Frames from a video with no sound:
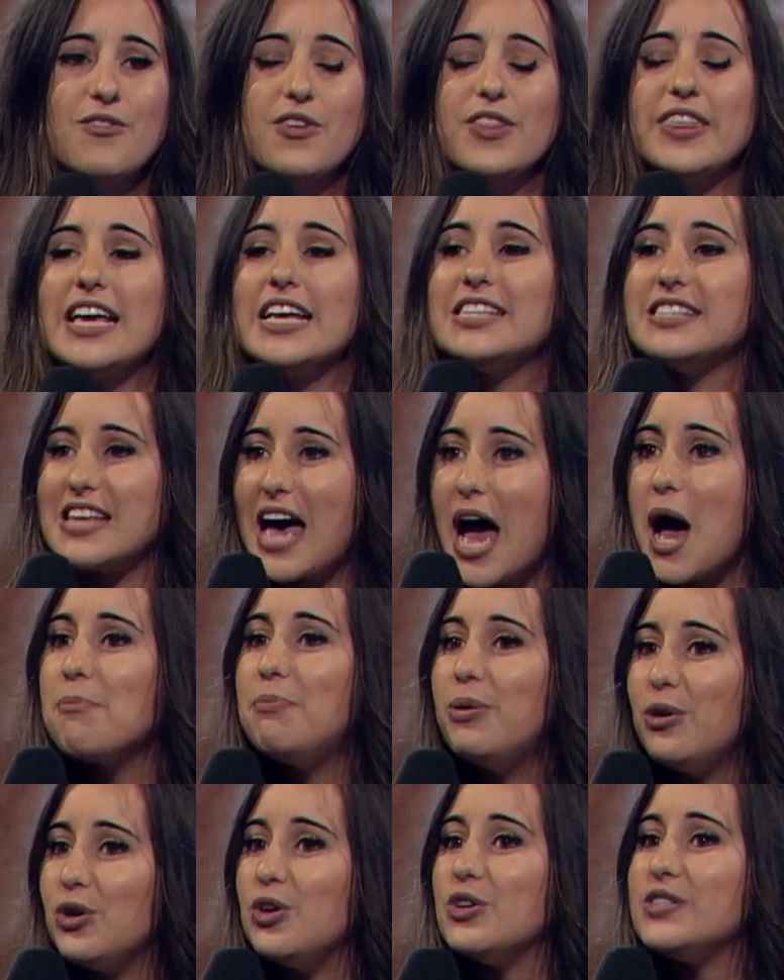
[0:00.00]
for the
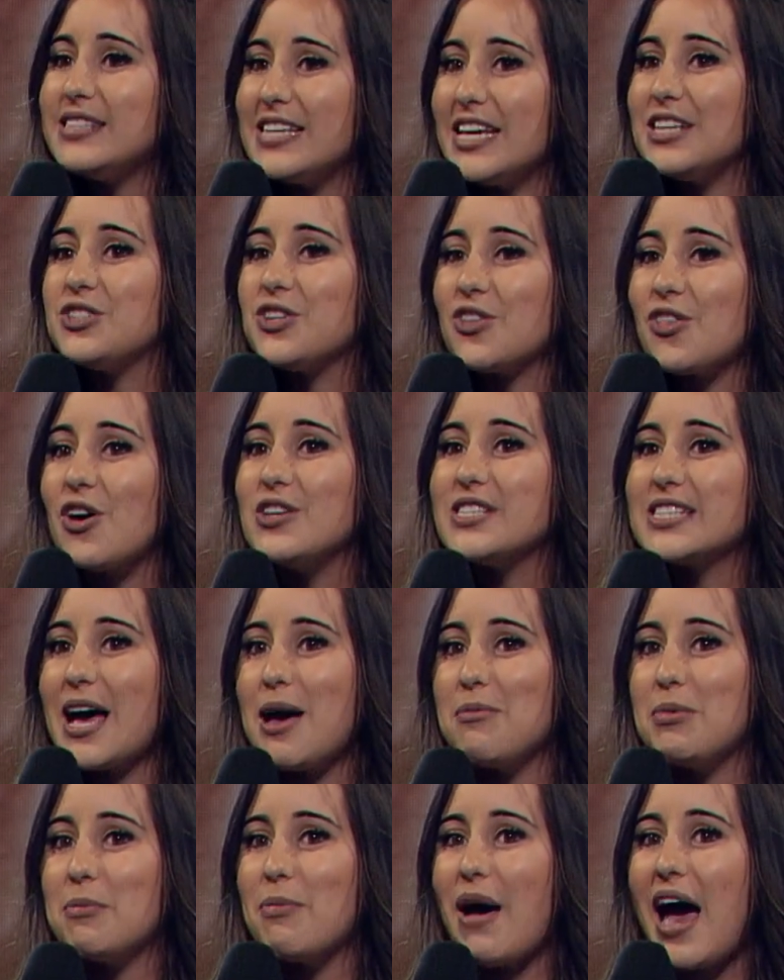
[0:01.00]
example you set to those
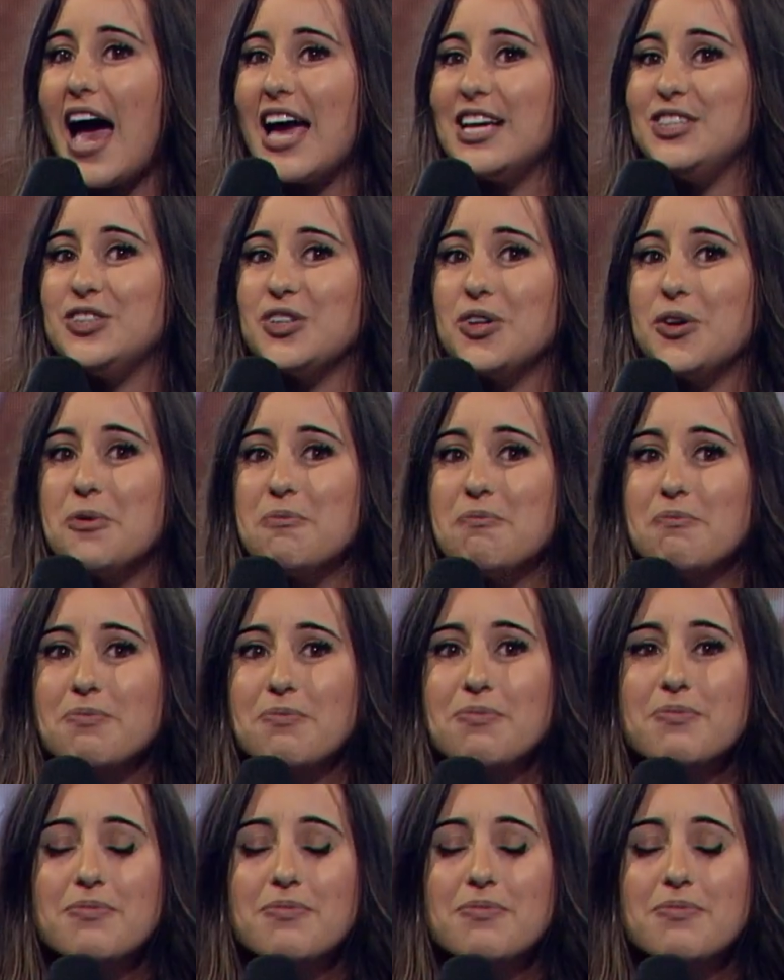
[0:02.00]
coming behind you.